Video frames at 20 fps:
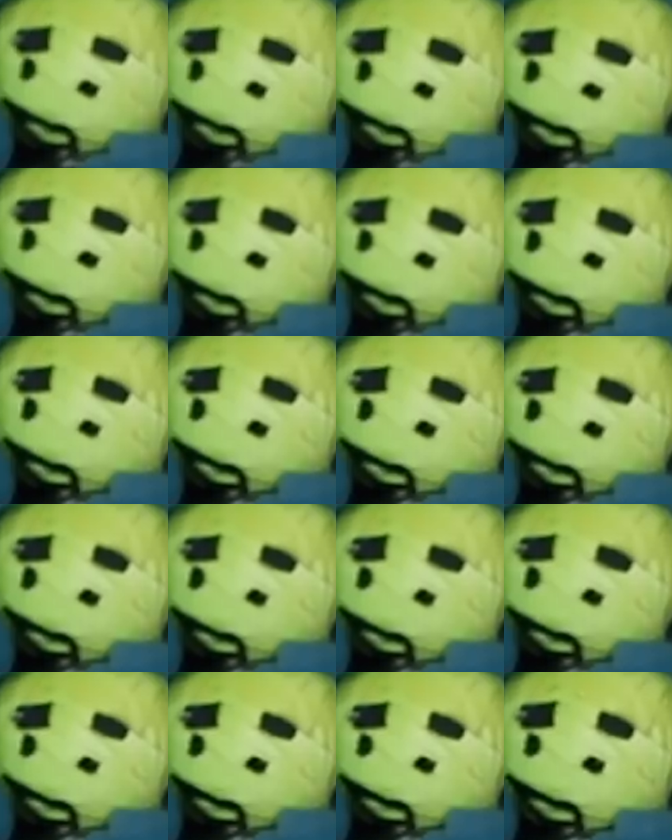
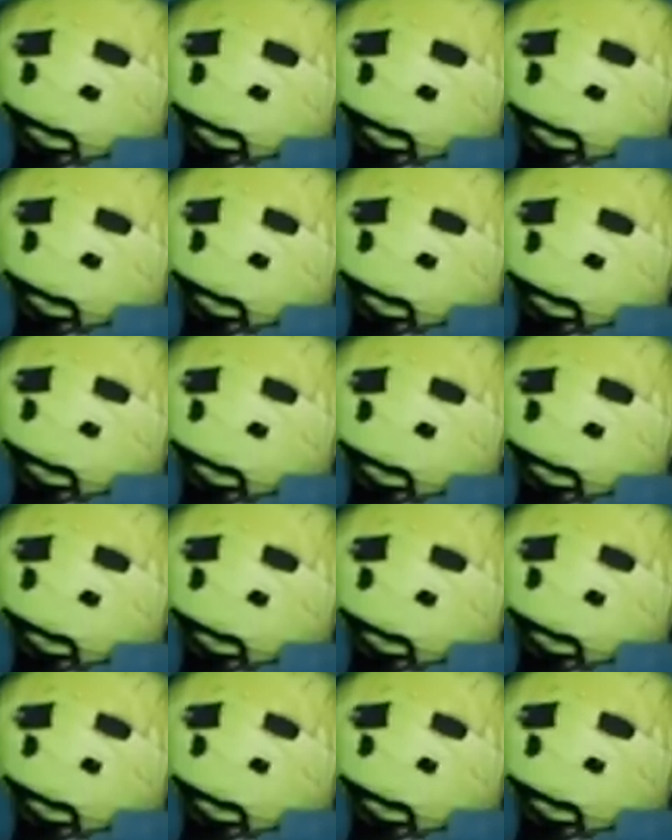
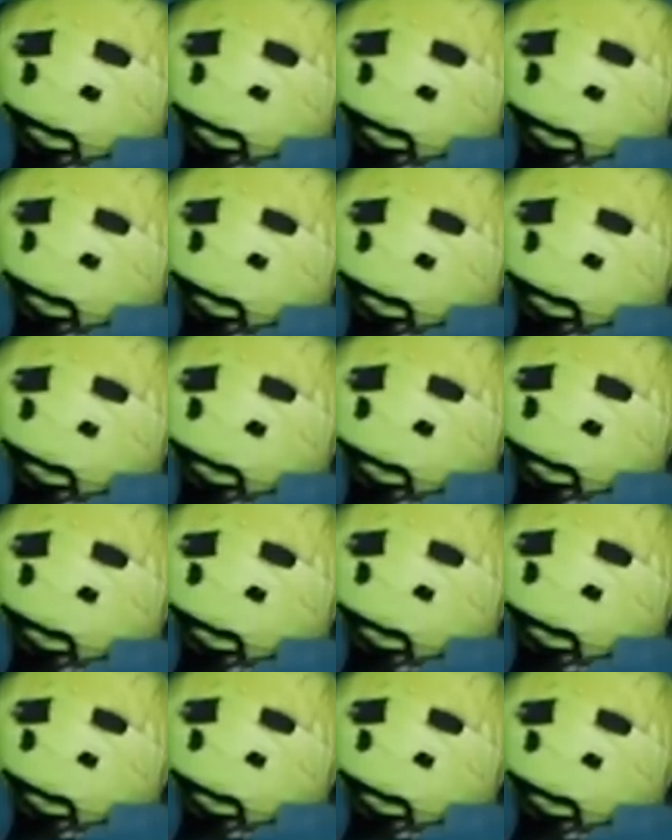
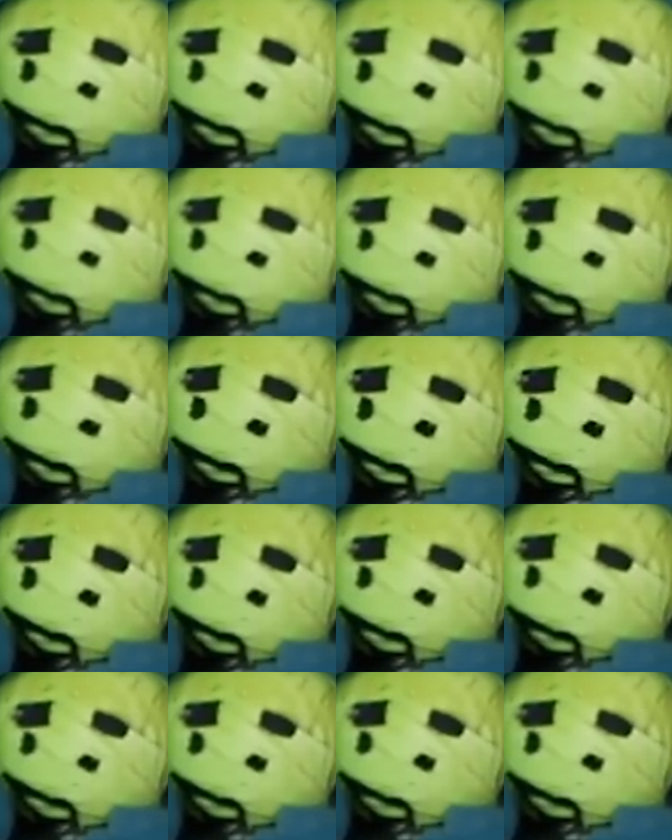
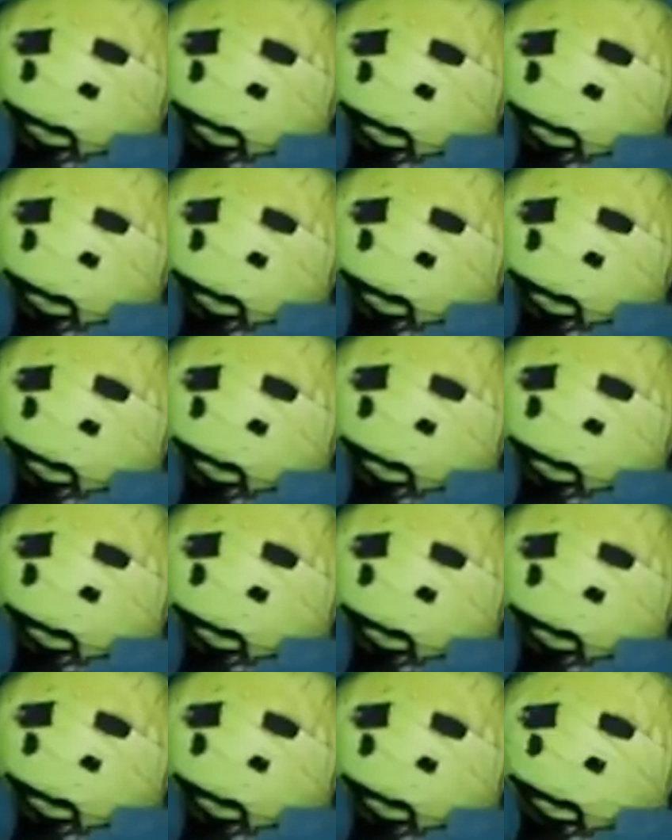
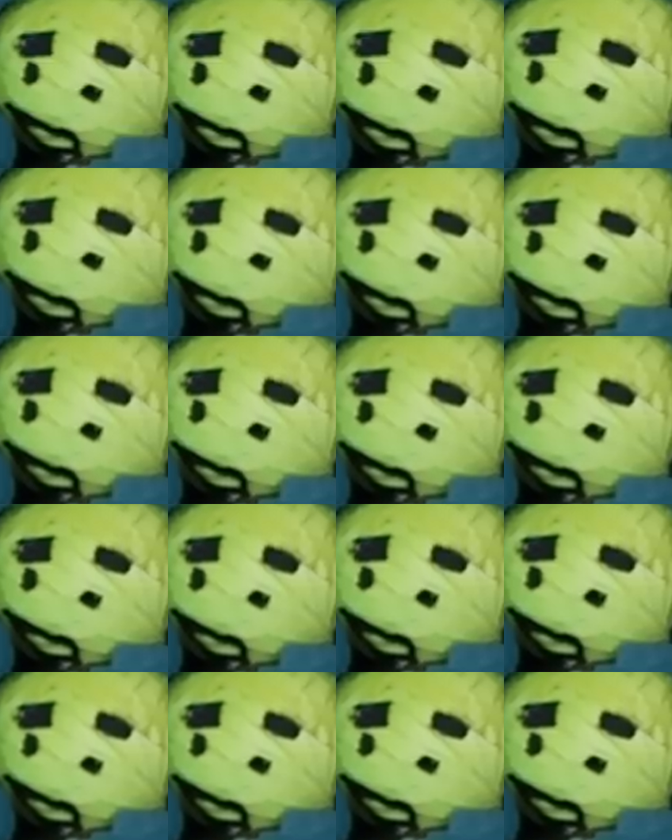
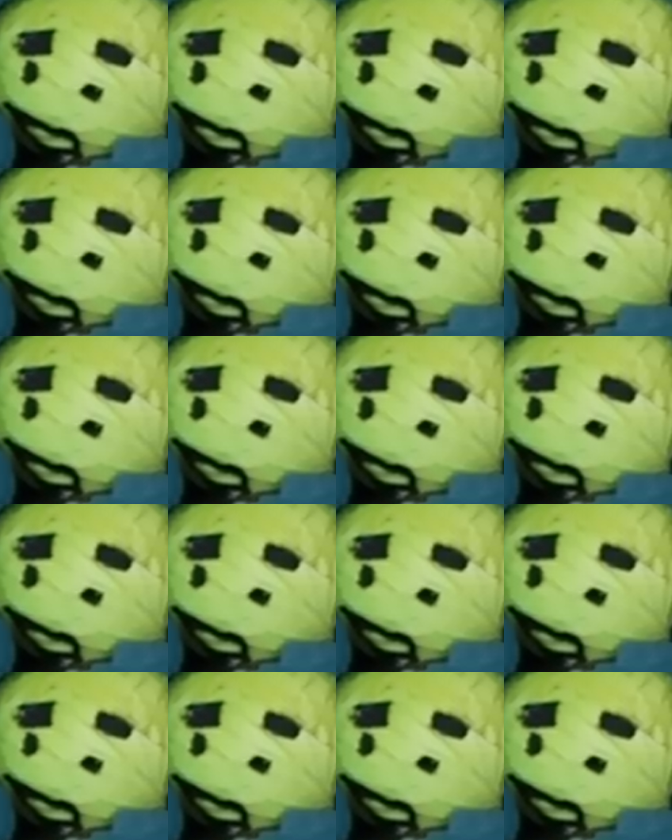No words are spoken by the person on screen.